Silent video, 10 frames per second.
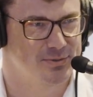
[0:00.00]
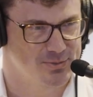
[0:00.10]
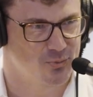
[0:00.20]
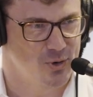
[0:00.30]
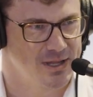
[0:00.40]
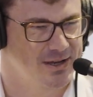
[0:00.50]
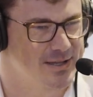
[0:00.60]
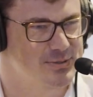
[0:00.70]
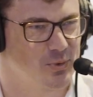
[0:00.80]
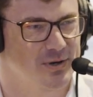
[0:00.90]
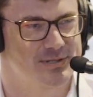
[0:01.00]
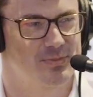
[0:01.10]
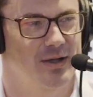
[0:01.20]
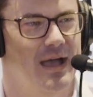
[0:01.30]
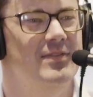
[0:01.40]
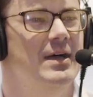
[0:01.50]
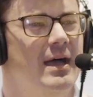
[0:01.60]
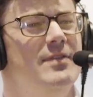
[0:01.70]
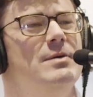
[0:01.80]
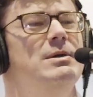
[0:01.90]
Some really nice words about you. How'd
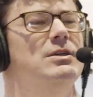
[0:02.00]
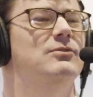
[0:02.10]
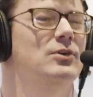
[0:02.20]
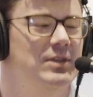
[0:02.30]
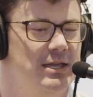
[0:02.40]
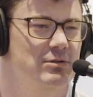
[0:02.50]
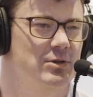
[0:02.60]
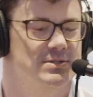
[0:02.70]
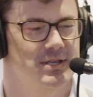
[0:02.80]
that make you feel to hear those